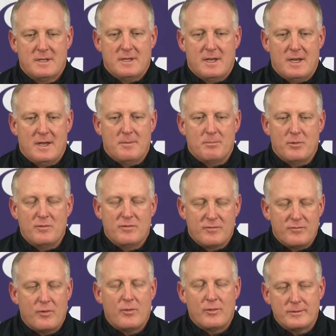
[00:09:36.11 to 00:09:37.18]
uh, moving
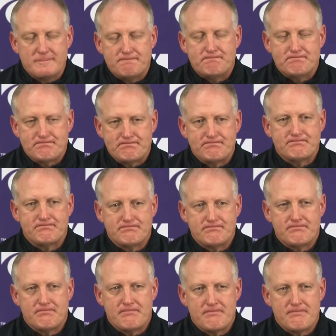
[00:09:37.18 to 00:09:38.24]
forward. Well, oh,
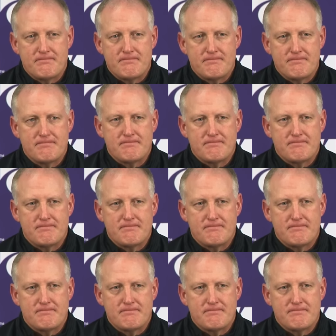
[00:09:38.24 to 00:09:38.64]
that's good to hear.